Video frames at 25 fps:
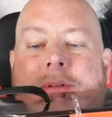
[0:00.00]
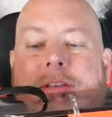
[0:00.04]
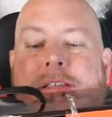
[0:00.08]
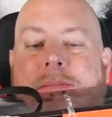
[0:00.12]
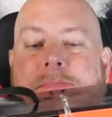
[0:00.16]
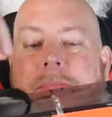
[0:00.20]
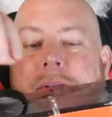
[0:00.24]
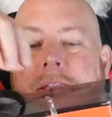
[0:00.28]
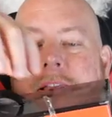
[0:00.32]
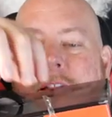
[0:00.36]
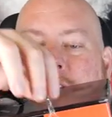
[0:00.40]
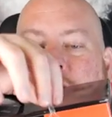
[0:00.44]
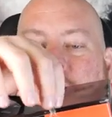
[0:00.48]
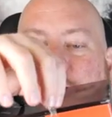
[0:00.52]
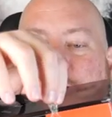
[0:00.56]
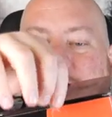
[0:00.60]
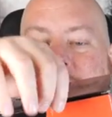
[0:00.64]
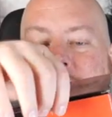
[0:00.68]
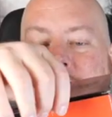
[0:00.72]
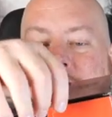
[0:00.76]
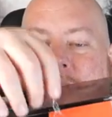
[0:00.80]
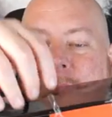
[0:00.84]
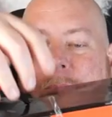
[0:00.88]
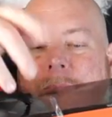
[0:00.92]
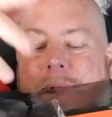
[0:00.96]
It's been
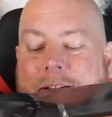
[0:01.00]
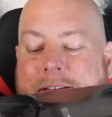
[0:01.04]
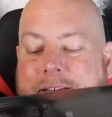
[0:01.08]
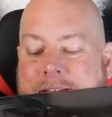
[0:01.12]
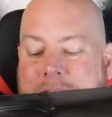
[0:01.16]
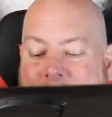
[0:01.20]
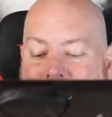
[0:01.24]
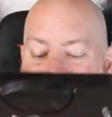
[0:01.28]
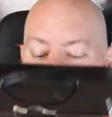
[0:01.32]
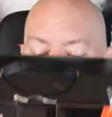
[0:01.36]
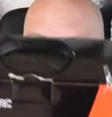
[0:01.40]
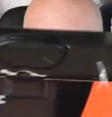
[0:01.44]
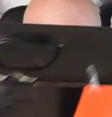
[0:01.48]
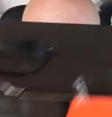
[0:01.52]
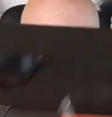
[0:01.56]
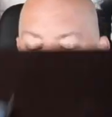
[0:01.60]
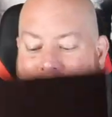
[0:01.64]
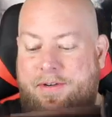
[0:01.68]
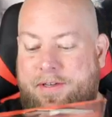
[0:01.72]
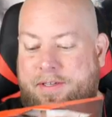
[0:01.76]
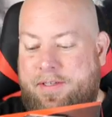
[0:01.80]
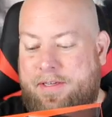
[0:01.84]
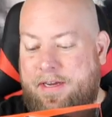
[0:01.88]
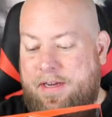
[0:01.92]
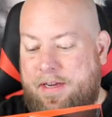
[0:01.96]
opened up. It's not
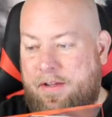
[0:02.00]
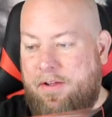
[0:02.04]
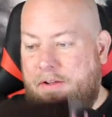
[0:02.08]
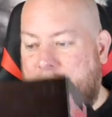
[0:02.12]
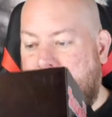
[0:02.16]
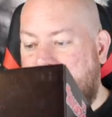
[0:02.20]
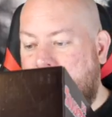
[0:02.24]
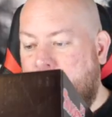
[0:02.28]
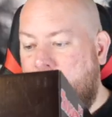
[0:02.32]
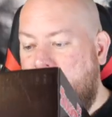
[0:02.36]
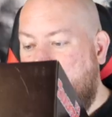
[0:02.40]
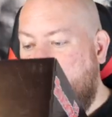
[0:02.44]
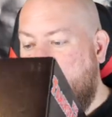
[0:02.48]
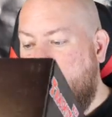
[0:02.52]
factory sealed.